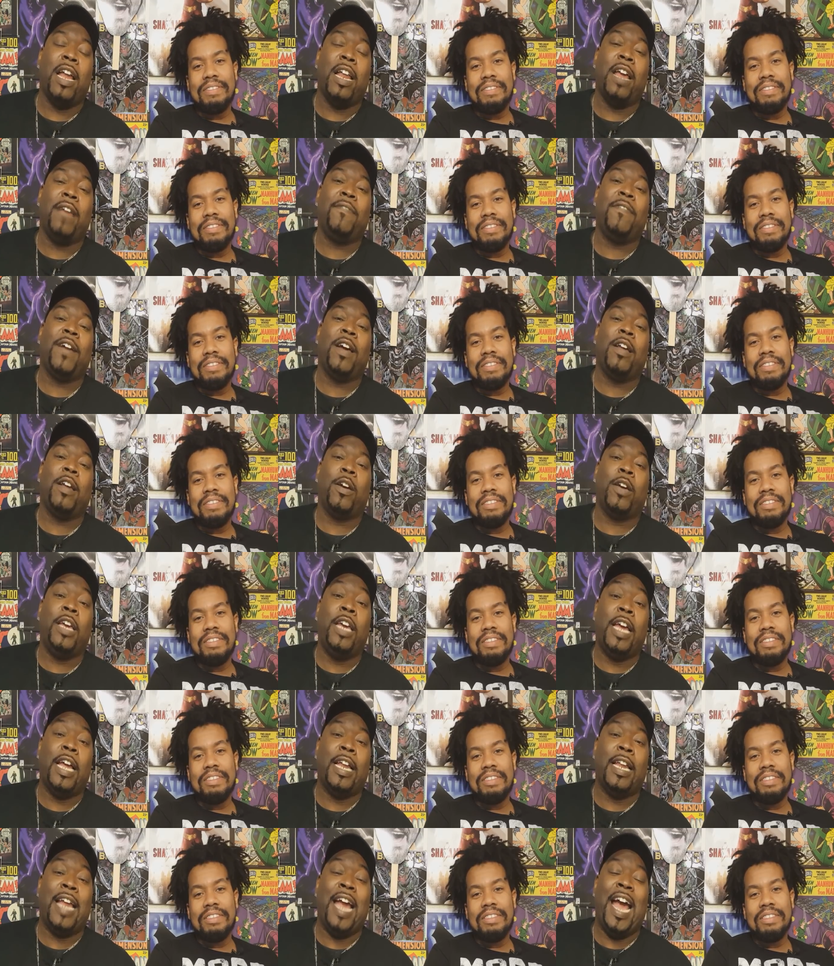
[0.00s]
Speaker 1: and they found out
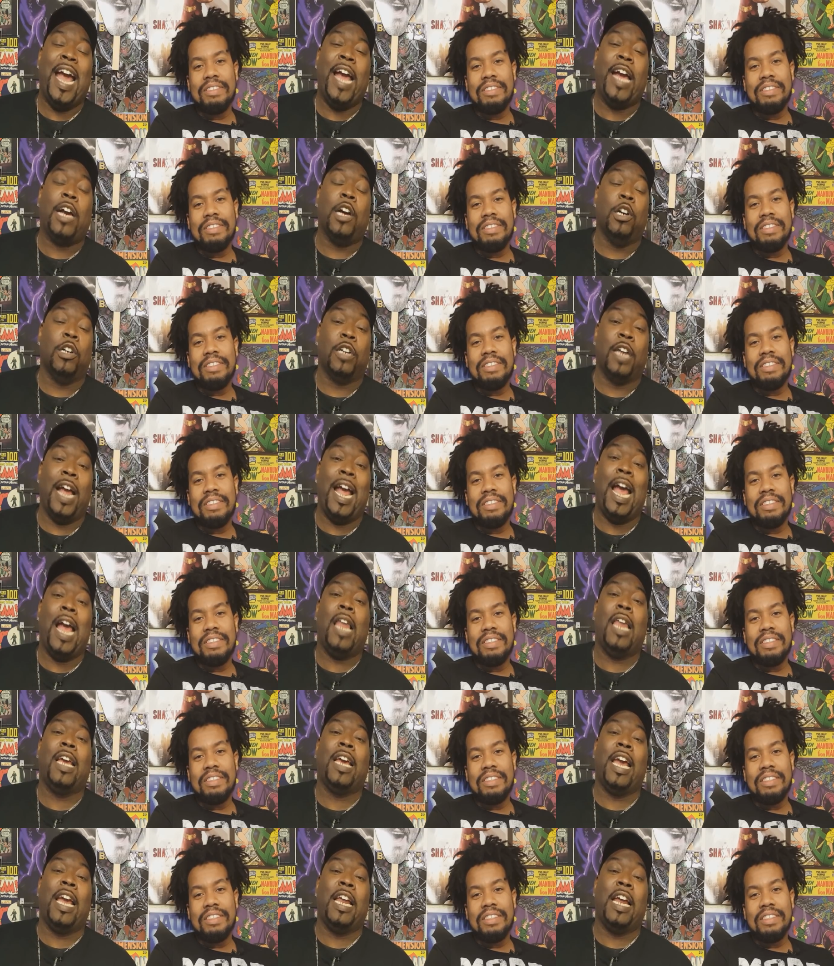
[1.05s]
he had died because an
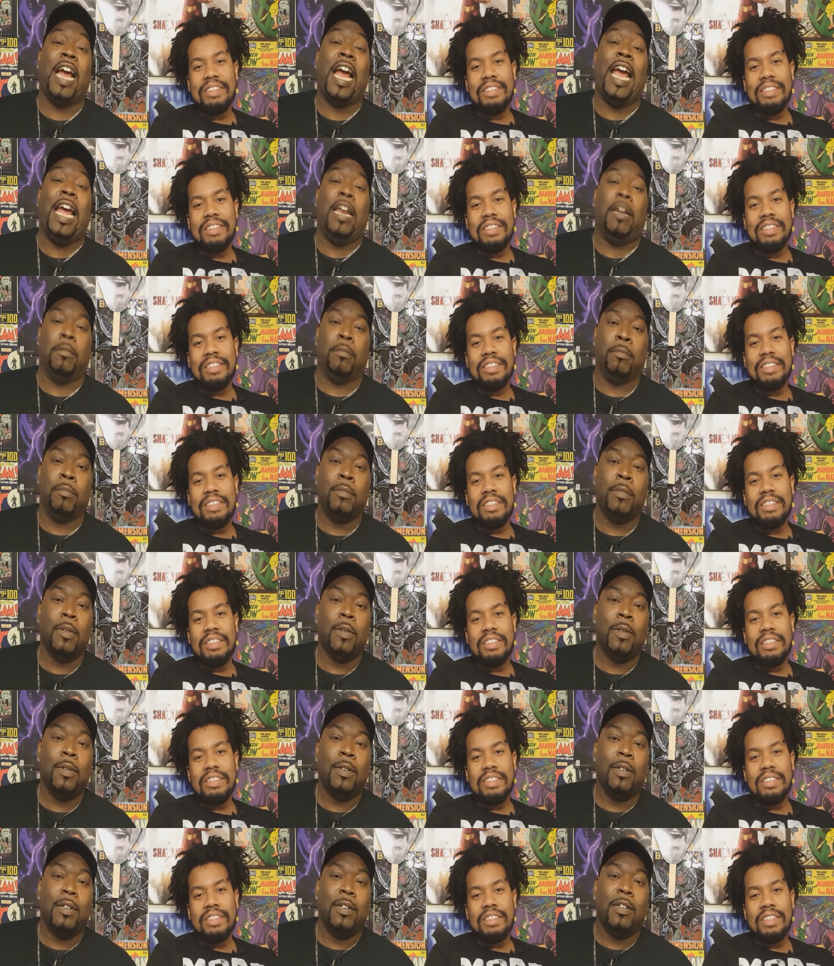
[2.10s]
alligator ate him.
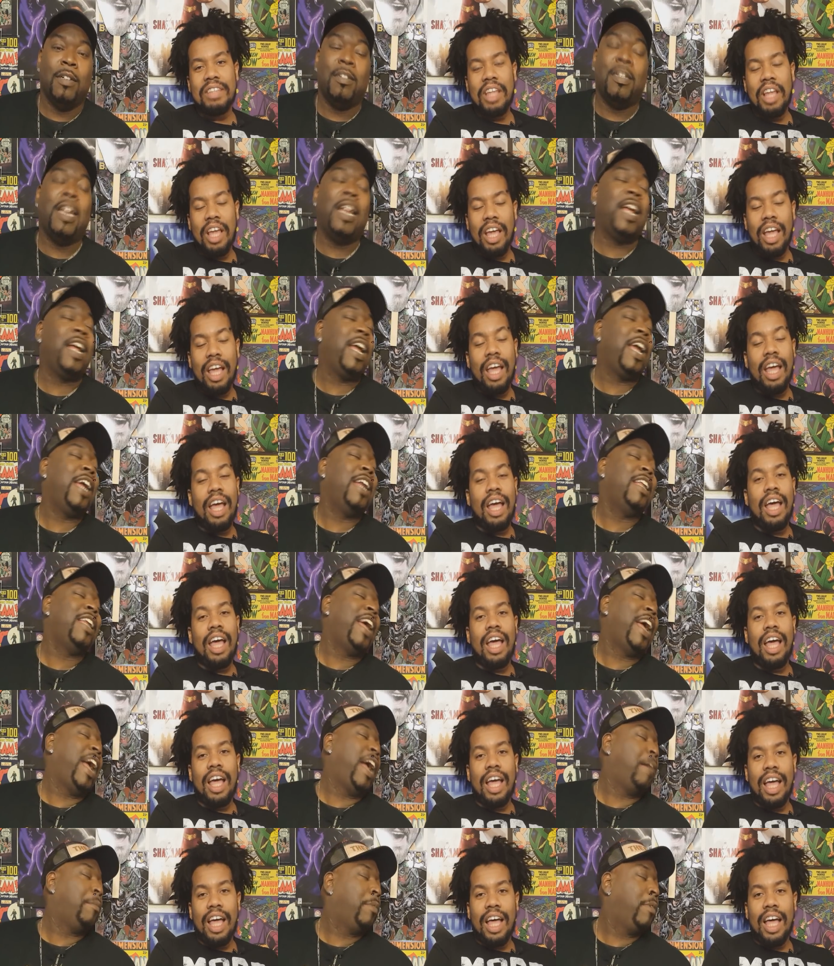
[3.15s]
Say that eight
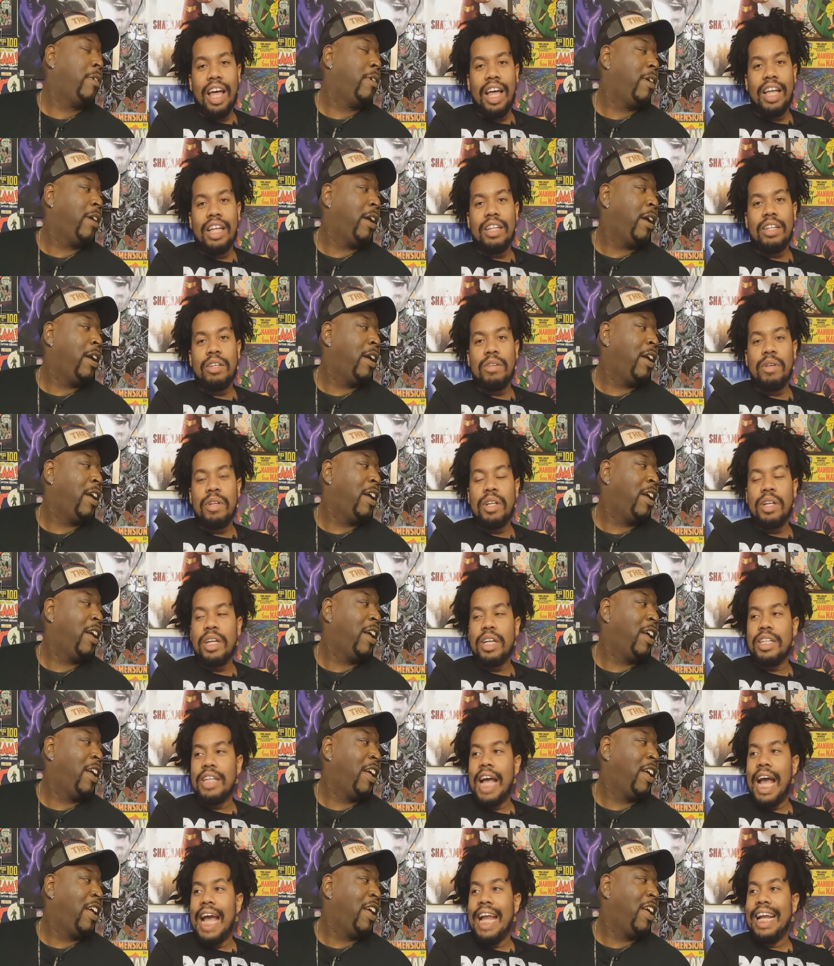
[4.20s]
times.
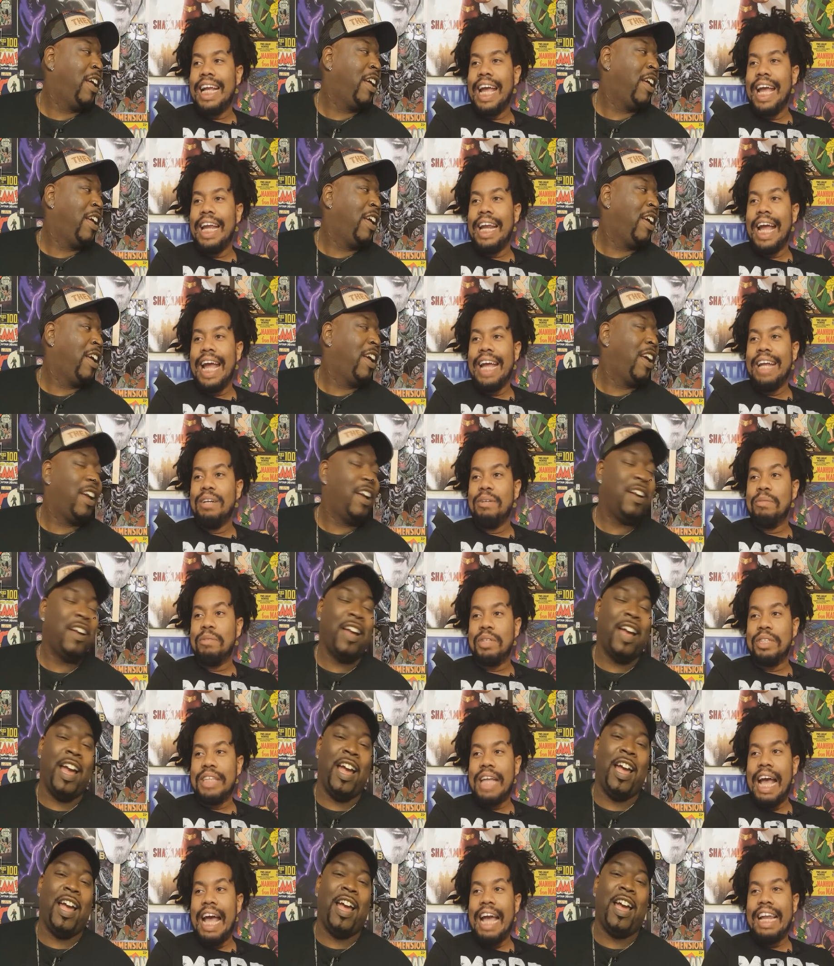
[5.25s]
Because alligator ate
Speaker 2: him.
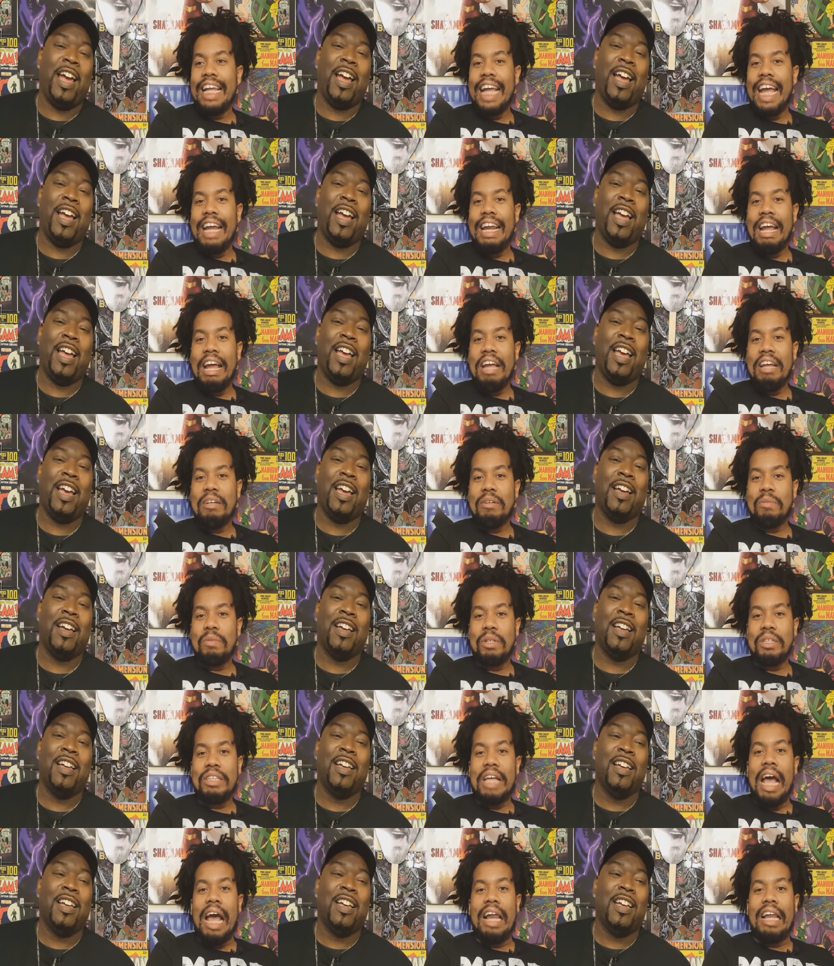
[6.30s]
Because alligator ate him.
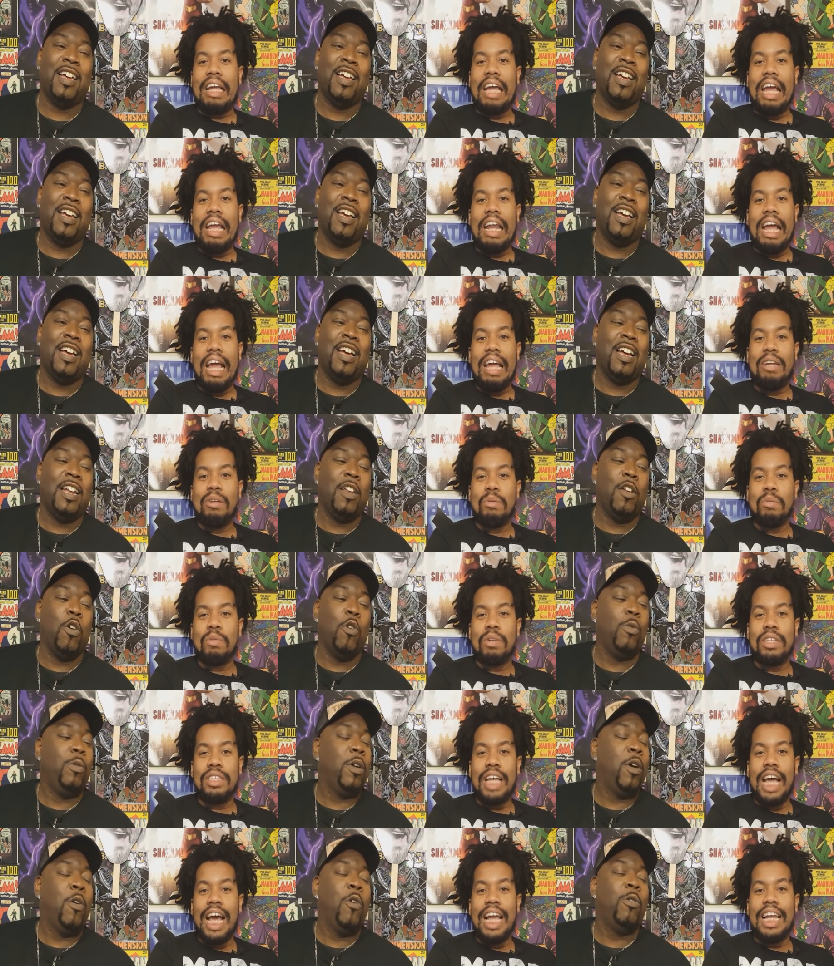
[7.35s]
Because alligator ate
Speaker 1: him. No,
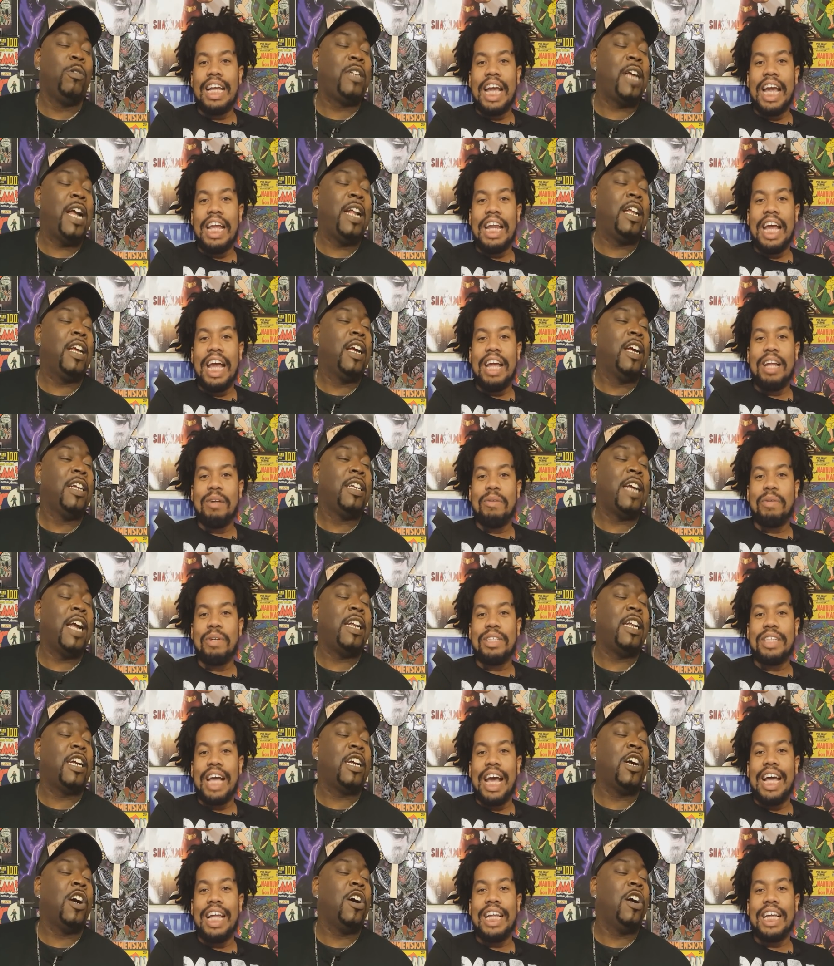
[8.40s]
no. Alligator take, ate him. Take
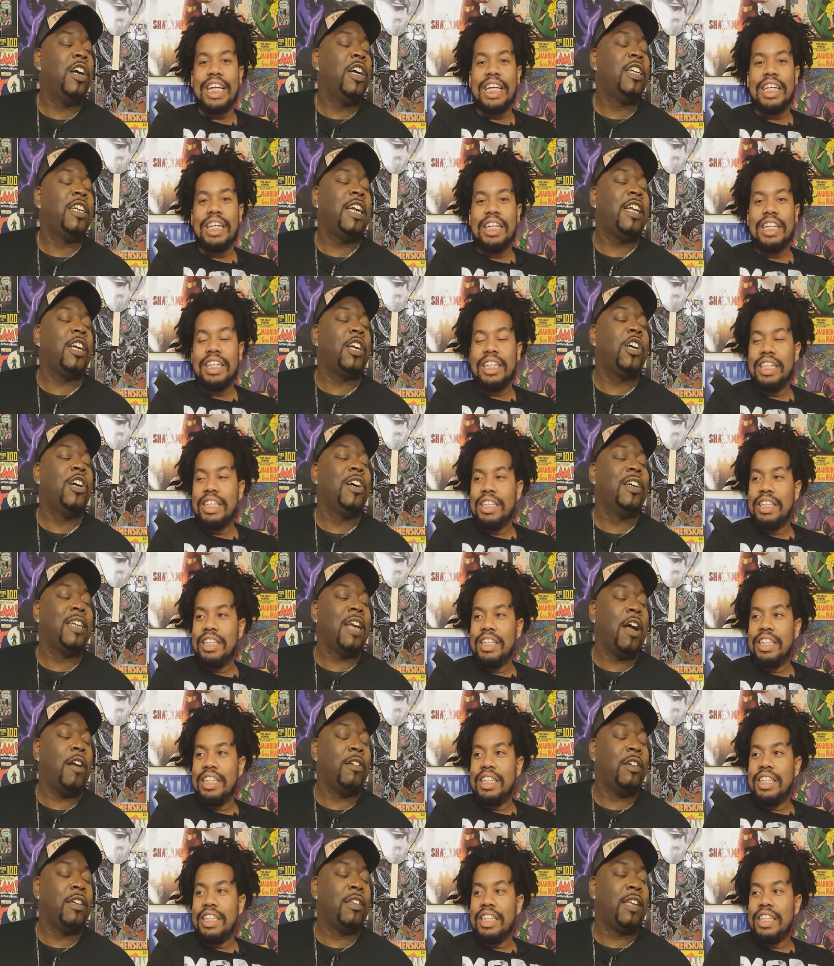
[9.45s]
the, allig- take the cuz
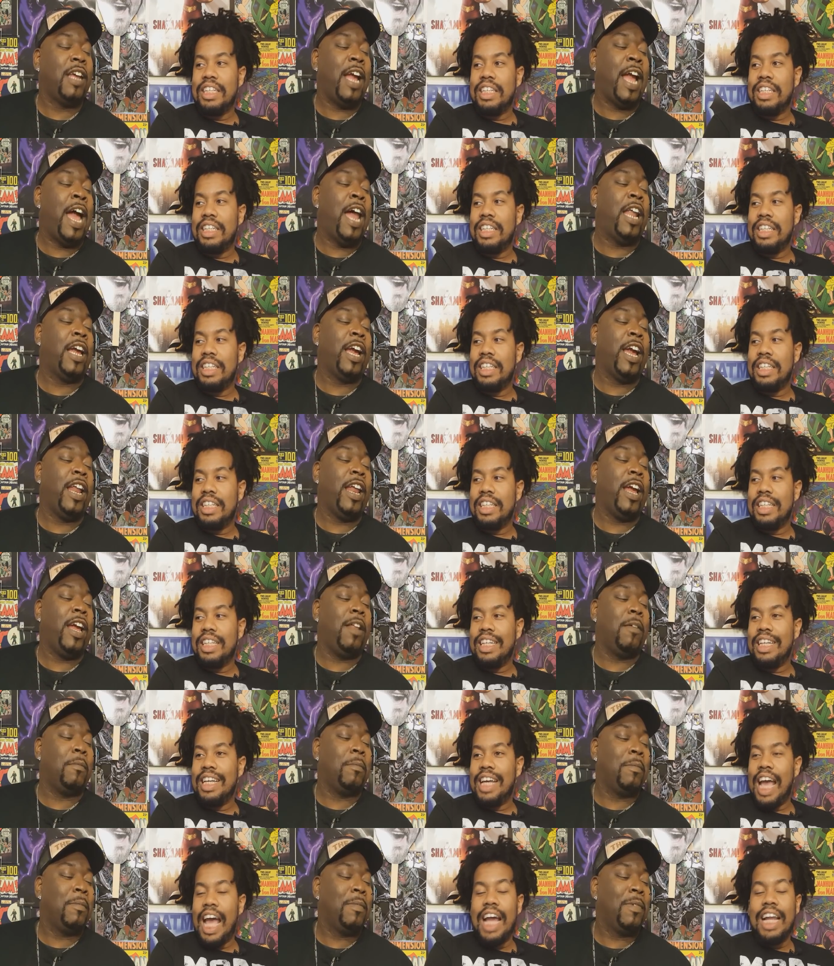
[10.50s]
out. Just say alligator ate him.